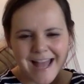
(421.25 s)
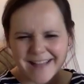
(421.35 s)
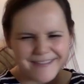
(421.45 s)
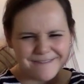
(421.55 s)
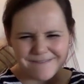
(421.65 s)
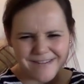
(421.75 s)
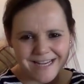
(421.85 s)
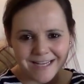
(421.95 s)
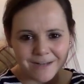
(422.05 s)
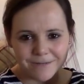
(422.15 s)
and the
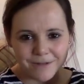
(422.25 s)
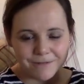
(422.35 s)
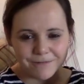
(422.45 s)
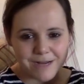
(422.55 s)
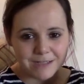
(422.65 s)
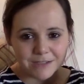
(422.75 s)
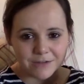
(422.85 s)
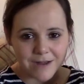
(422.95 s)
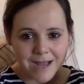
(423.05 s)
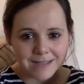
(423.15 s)
feeling of the fresh
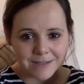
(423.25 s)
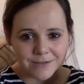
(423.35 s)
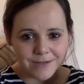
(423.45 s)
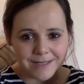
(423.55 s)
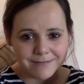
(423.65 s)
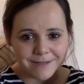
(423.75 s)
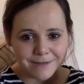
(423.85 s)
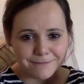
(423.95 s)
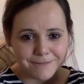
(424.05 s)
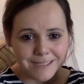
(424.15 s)
grass underneath their
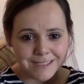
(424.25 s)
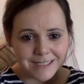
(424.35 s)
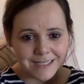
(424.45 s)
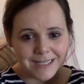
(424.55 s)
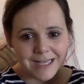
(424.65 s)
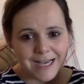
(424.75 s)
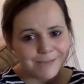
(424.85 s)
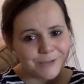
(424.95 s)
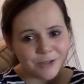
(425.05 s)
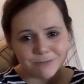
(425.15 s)
feet. I'm
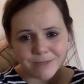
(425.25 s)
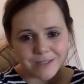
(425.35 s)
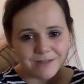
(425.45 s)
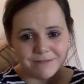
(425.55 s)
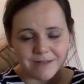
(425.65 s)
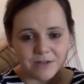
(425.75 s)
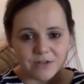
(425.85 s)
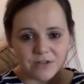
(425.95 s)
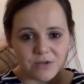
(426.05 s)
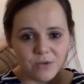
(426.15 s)
sure it must have felt
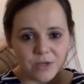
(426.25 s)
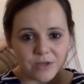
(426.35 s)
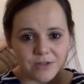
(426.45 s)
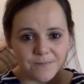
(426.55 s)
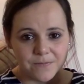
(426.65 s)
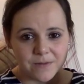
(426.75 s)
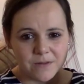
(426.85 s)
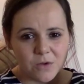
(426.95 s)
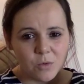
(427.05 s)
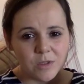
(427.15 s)
so good.
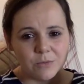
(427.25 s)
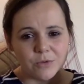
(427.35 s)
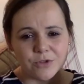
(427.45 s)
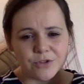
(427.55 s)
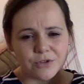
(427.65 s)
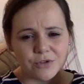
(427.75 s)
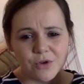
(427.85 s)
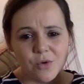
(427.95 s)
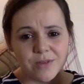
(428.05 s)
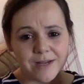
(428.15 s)
Noah was just
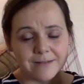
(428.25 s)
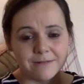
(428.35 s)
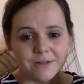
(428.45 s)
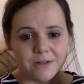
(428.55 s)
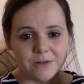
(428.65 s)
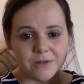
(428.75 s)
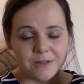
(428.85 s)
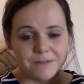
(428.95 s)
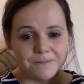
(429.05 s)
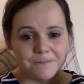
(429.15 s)
so thankful to God.
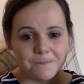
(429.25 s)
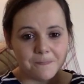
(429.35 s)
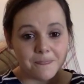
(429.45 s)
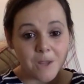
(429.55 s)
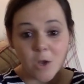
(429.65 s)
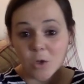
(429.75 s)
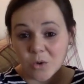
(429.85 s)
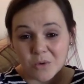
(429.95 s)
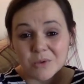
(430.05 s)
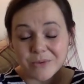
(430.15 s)

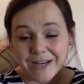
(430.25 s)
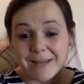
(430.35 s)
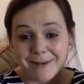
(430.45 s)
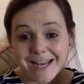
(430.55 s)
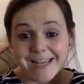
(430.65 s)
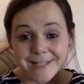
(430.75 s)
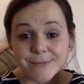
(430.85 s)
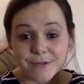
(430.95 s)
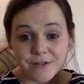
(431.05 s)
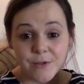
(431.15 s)
God was really pleased
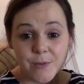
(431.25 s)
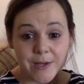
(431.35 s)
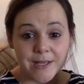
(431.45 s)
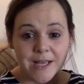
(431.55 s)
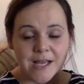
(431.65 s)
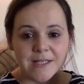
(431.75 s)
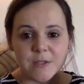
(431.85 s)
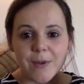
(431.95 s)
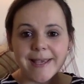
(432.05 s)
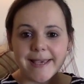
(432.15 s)
with Noah, so
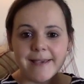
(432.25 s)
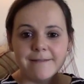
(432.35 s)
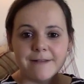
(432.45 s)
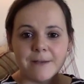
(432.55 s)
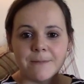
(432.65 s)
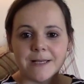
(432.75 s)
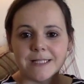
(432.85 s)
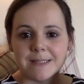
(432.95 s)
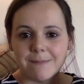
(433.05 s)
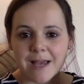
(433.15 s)
he gave him a
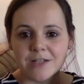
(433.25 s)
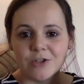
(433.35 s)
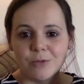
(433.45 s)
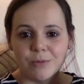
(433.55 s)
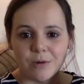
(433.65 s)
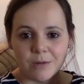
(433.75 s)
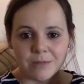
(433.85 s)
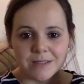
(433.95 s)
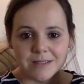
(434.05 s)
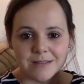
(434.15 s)
special
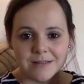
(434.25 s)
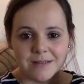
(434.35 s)
promise.